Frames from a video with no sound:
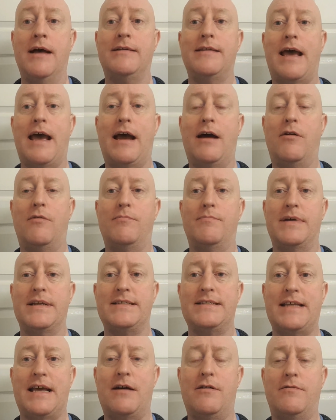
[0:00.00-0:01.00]
to help
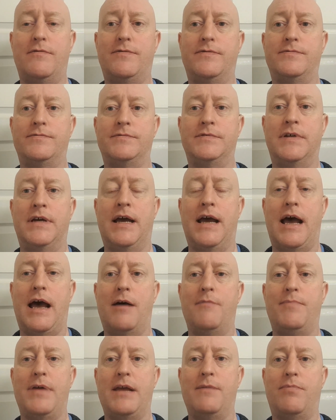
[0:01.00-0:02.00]
myself
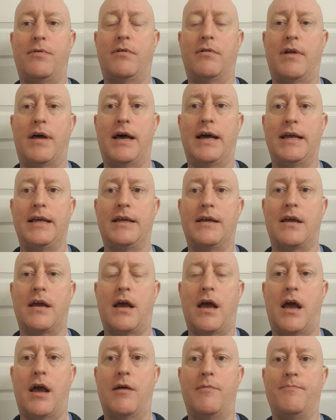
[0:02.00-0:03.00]
and people like
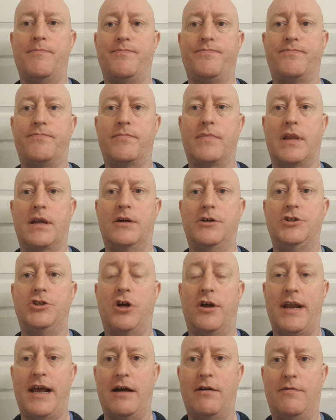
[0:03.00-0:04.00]
John
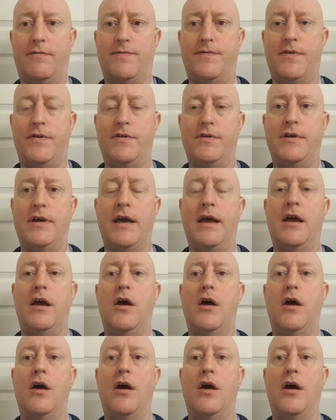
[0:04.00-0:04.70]
Elford,